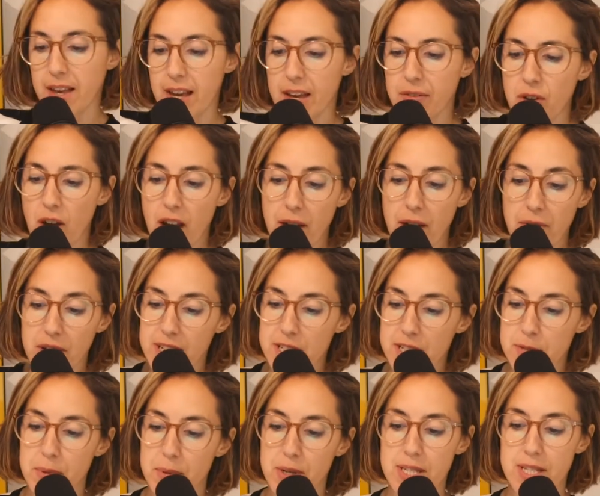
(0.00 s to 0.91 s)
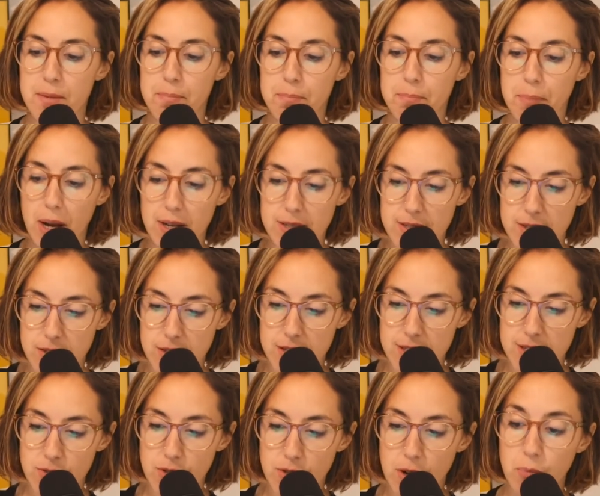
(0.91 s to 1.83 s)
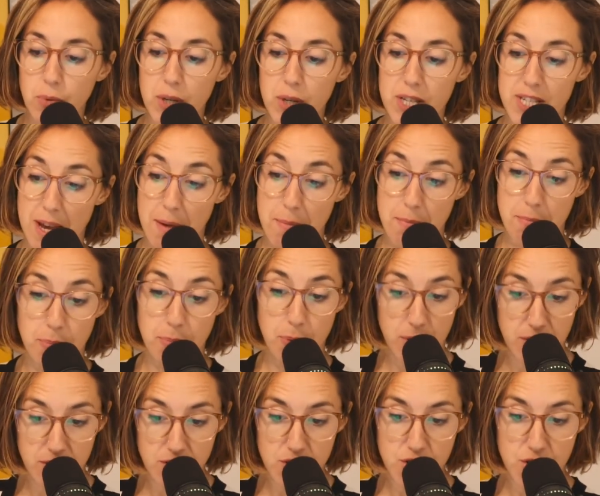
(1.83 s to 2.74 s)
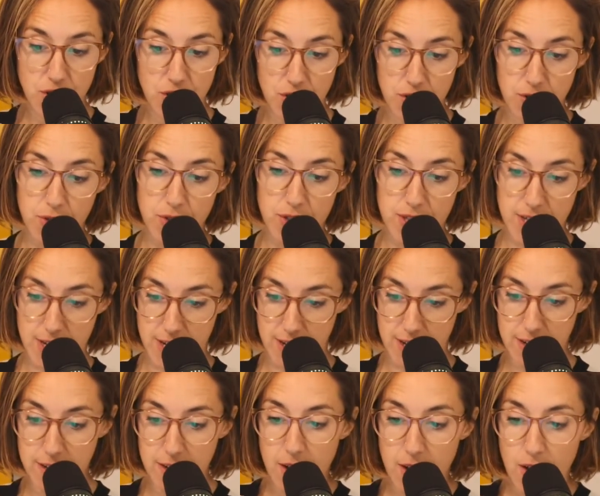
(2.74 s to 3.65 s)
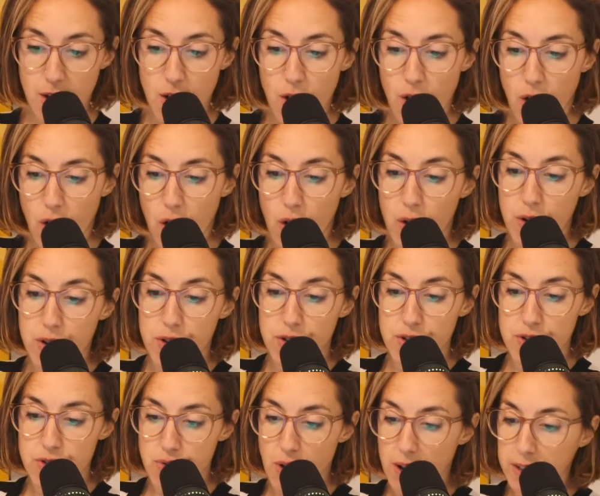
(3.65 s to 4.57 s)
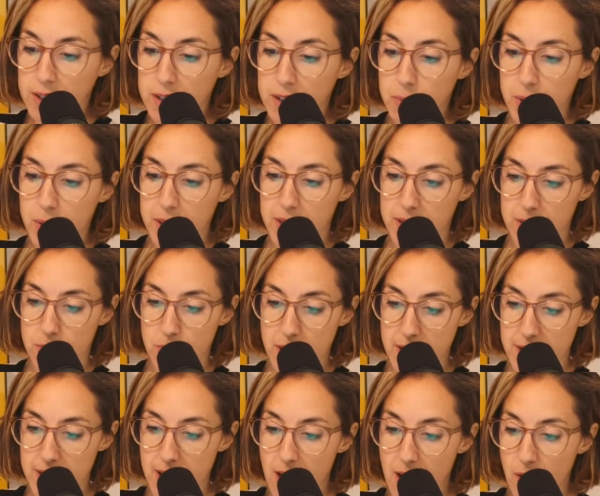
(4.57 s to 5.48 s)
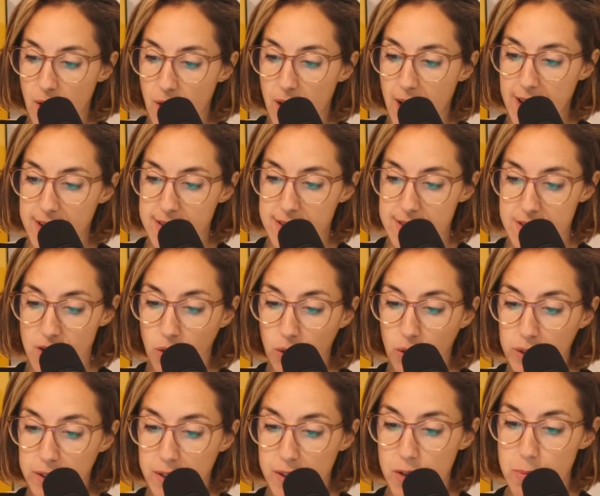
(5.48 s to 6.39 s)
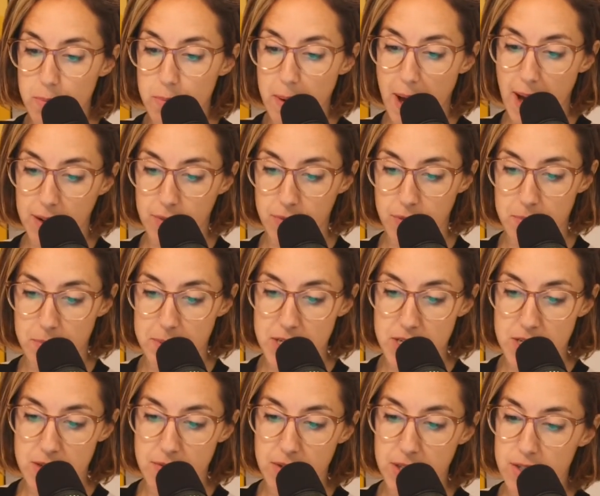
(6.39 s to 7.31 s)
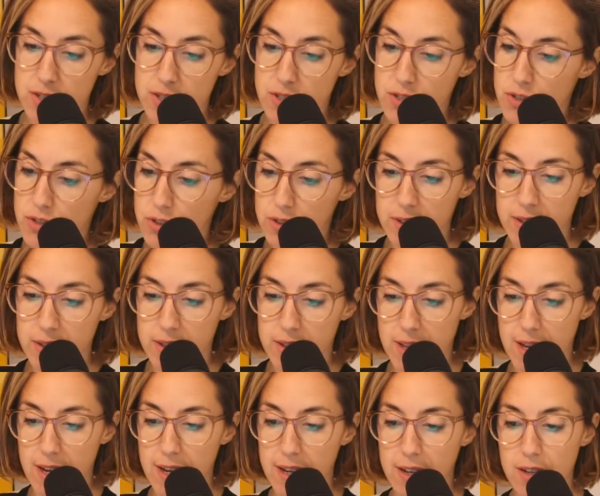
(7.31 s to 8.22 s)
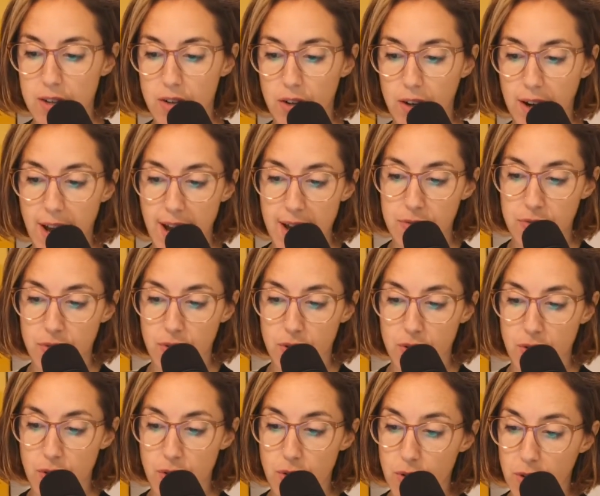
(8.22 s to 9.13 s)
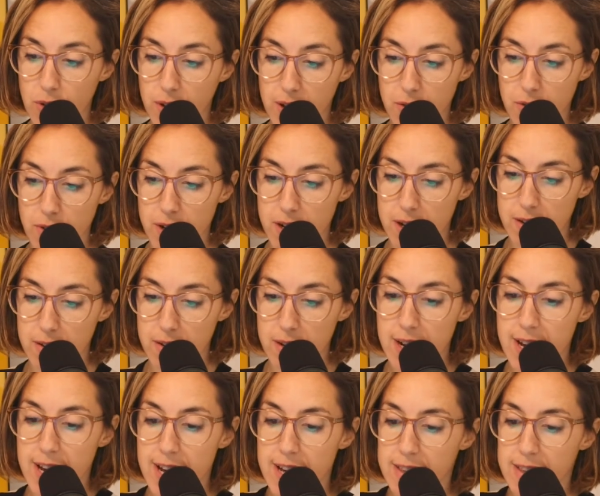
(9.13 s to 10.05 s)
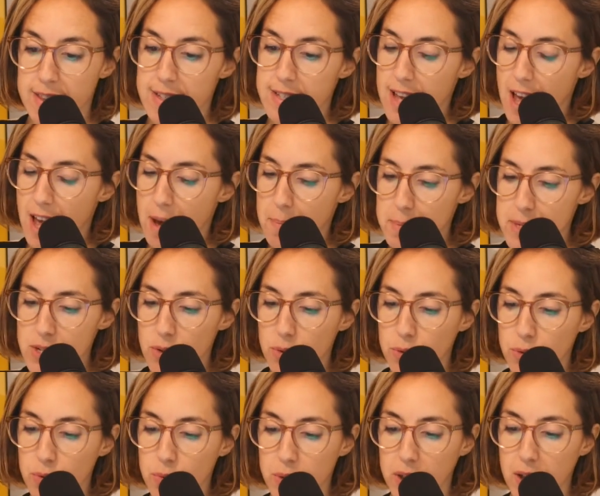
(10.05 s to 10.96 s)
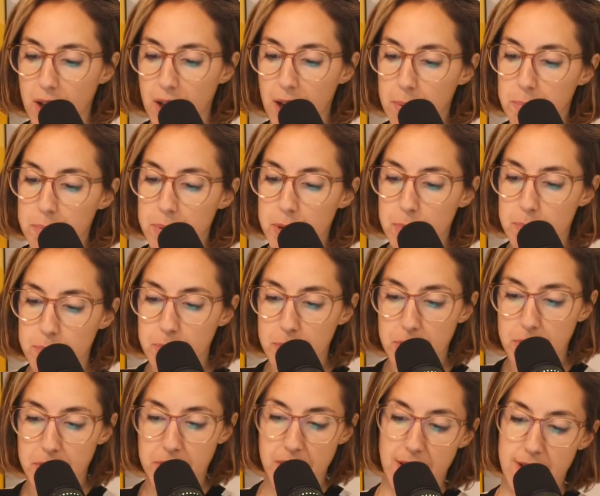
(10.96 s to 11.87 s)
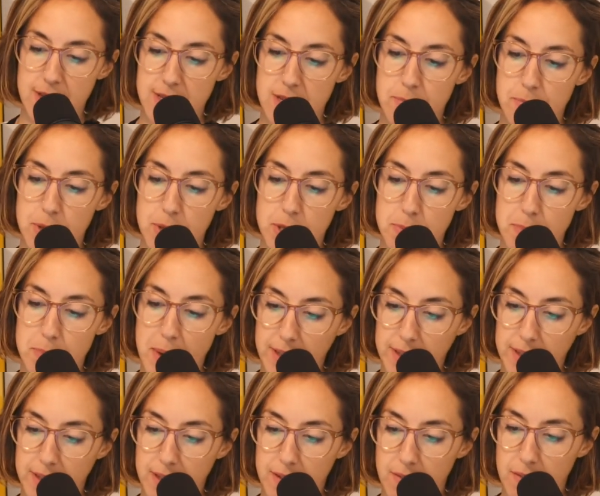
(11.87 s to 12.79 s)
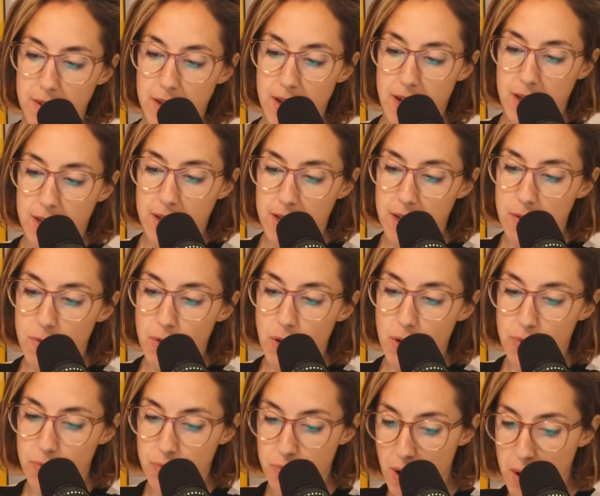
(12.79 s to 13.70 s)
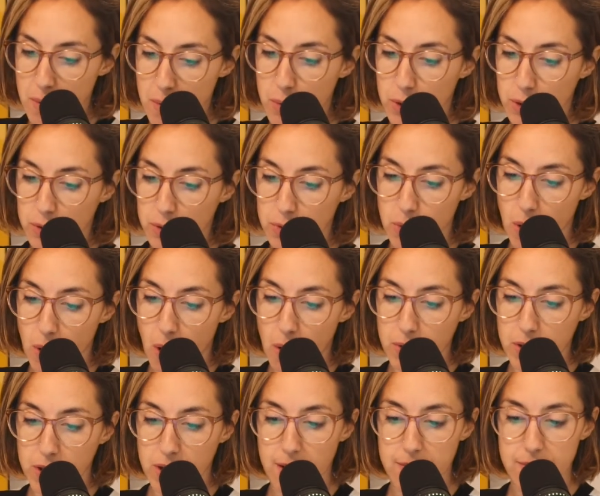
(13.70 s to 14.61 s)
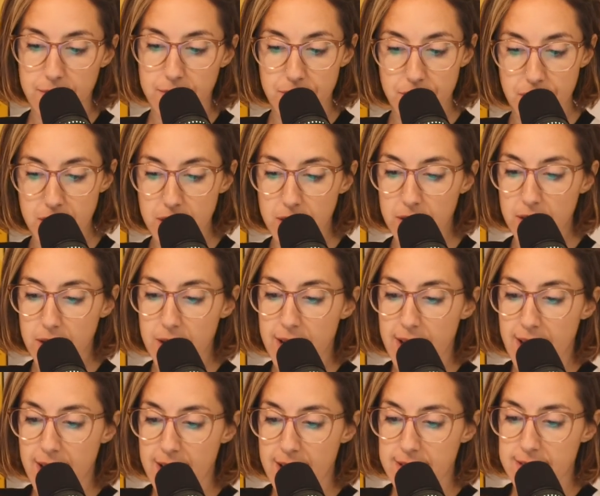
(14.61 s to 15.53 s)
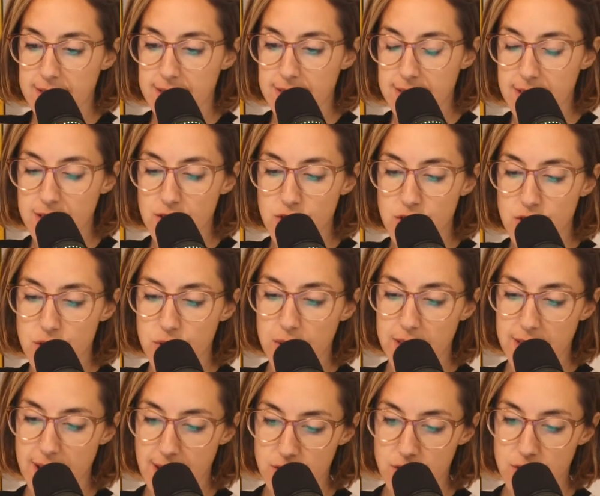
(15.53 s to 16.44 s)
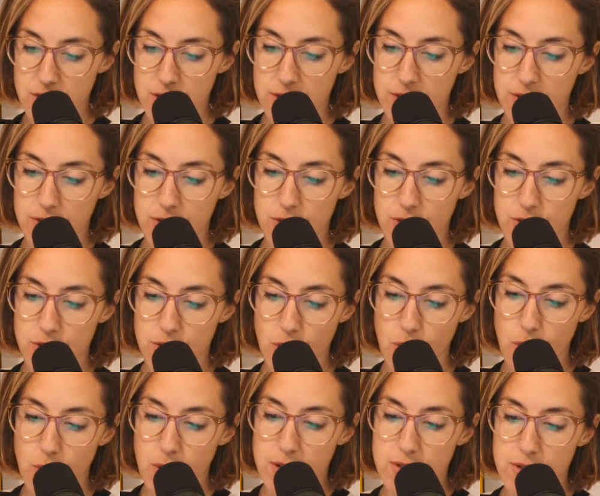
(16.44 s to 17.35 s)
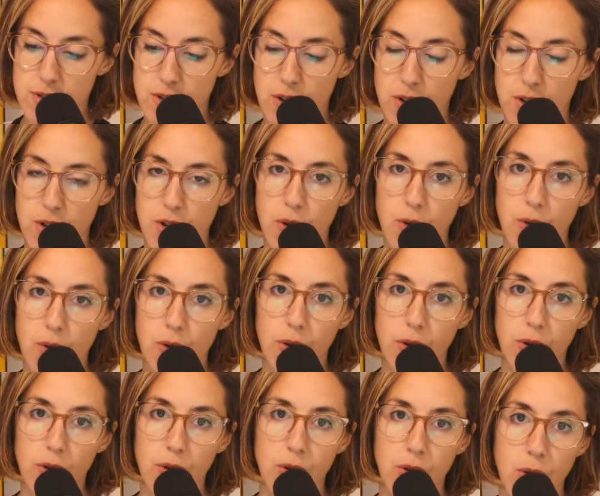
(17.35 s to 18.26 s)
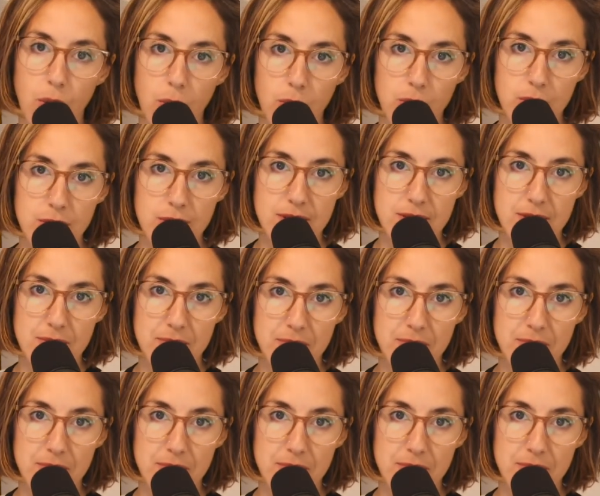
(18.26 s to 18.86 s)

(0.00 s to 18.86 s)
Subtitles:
If you ever experienced imposter syndrome, which I'm pretty sure you did, or you're struggling with it right now and it's holding you back from achieving a certain thing in your life or career, this episode will help you put things in perspective, give you a framework to overcome fear, and set you in action towards your goals.